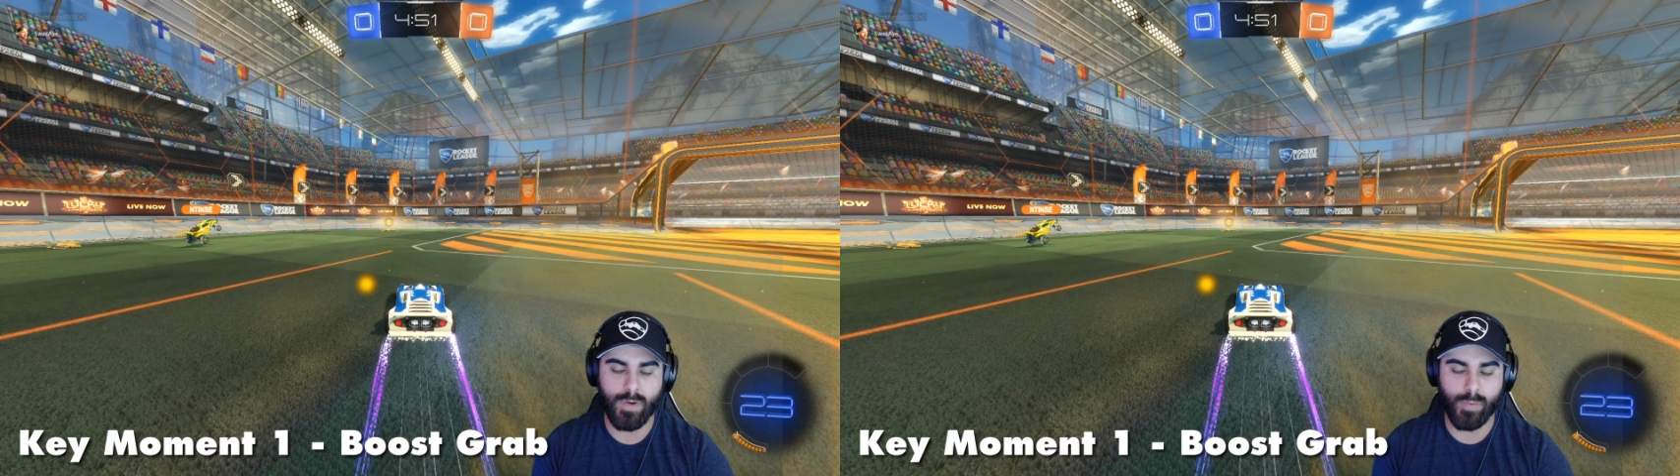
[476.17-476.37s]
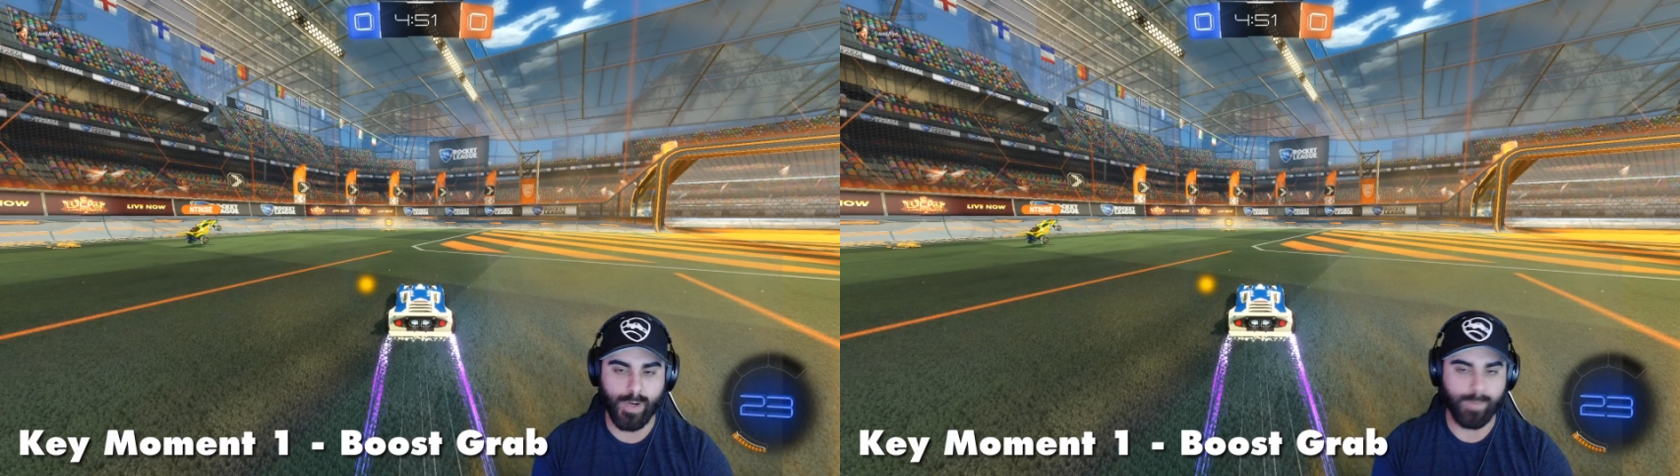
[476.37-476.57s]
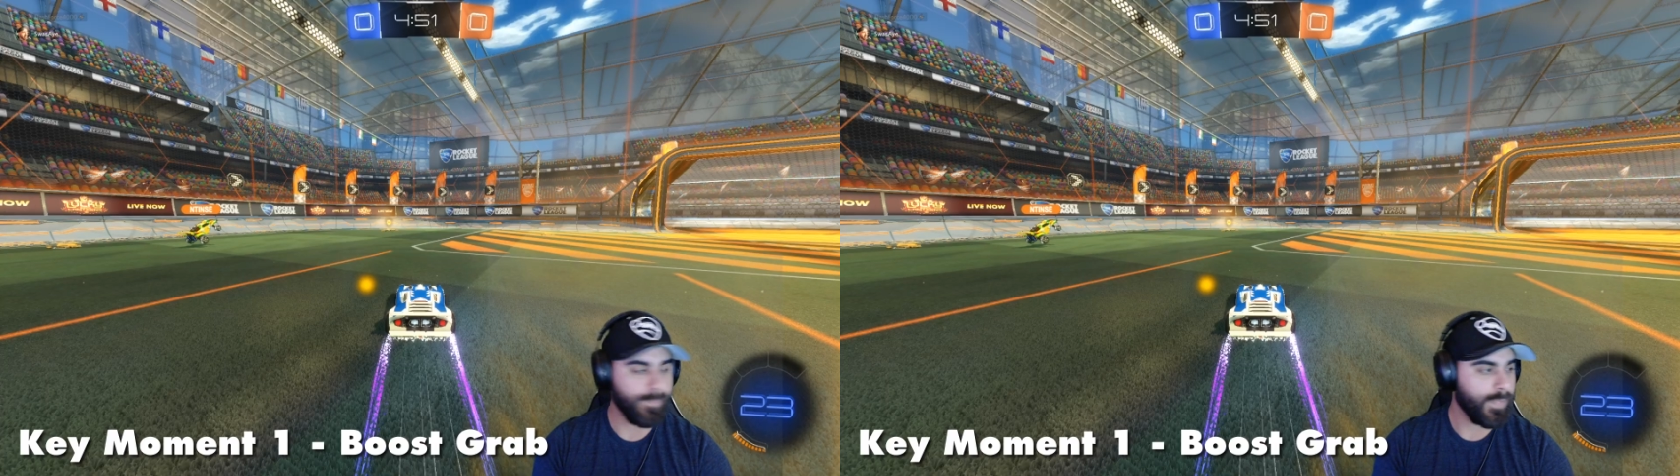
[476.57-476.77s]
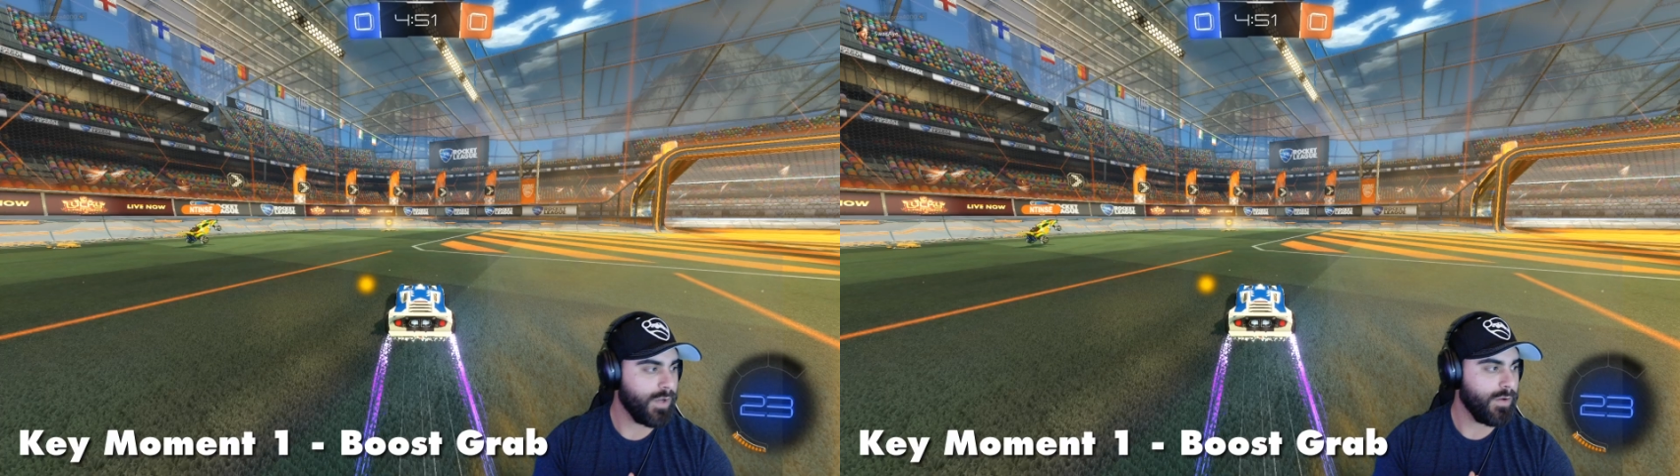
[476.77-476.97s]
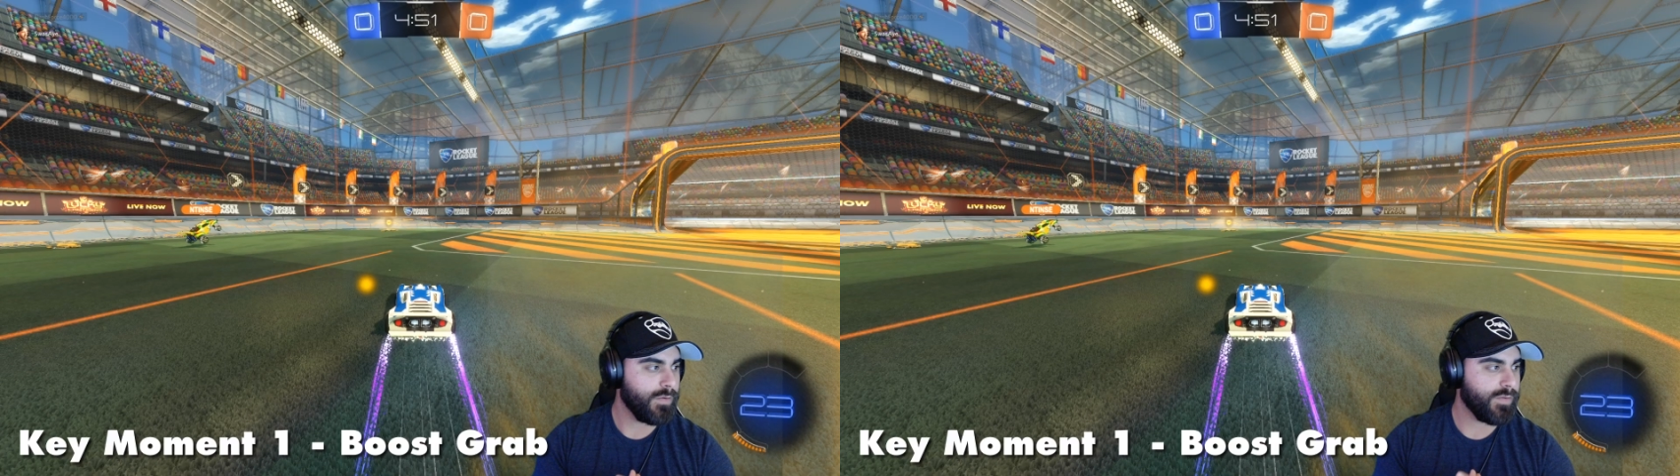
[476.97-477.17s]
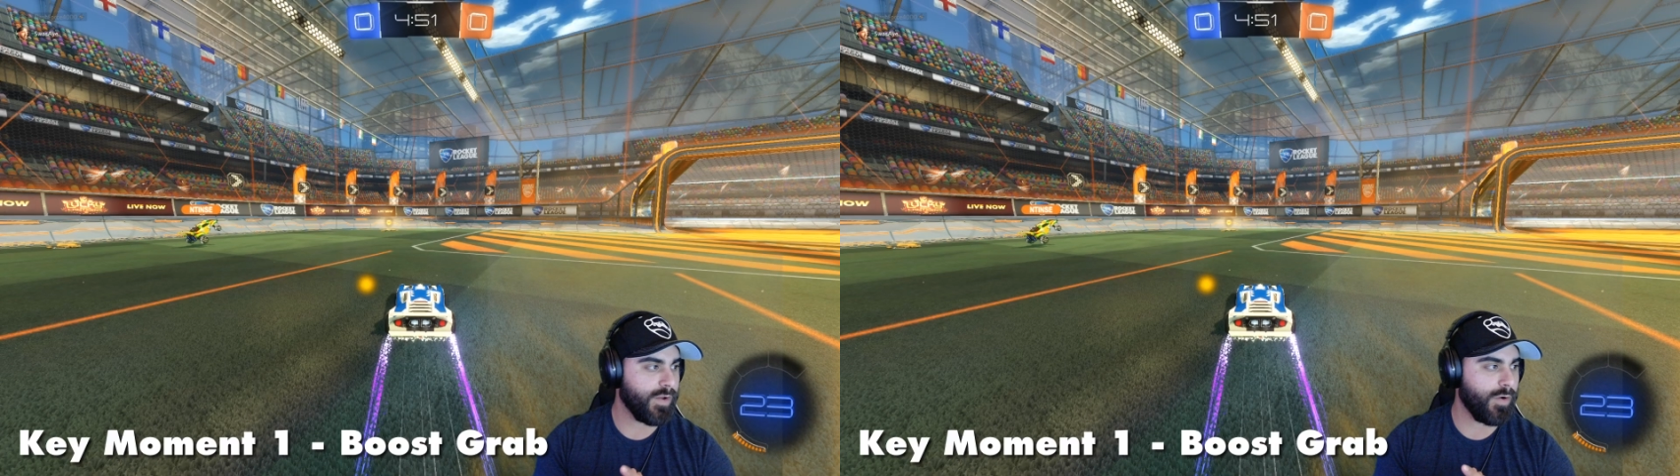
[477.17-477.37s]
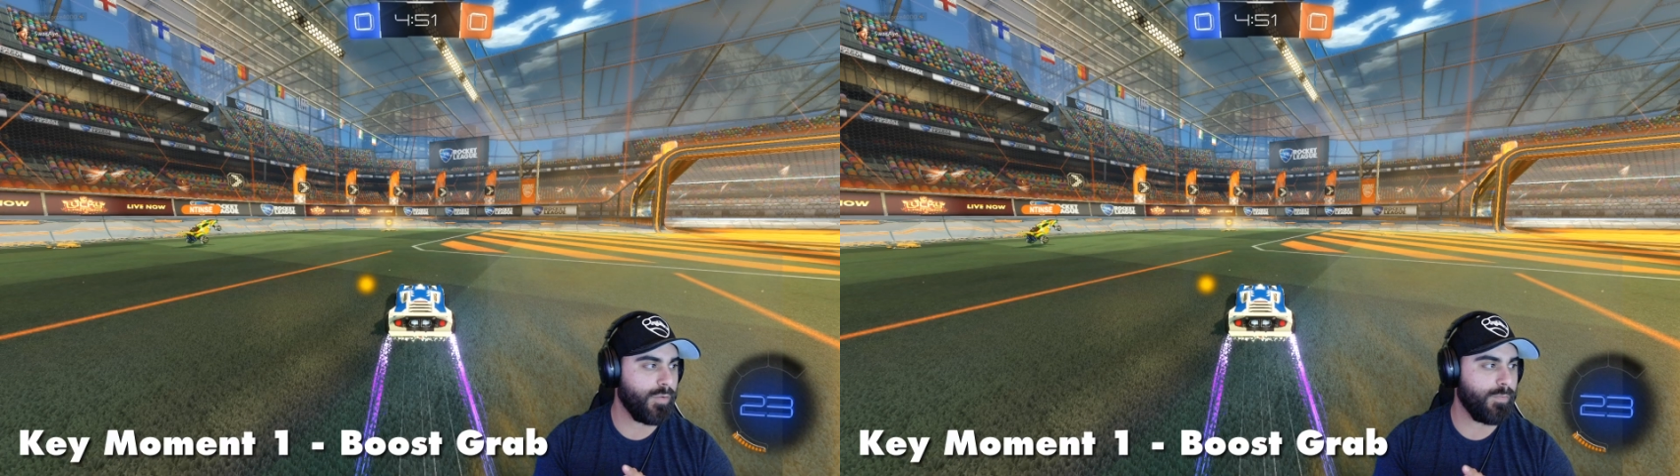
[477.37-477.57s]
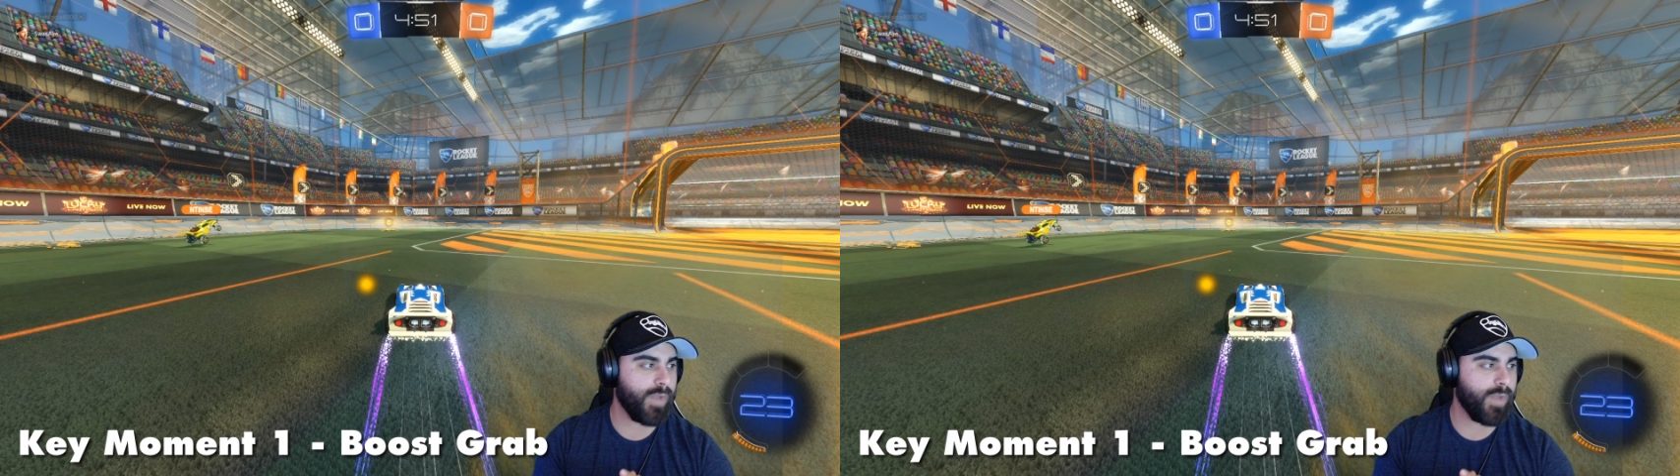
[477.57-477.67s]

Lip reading: Okay, so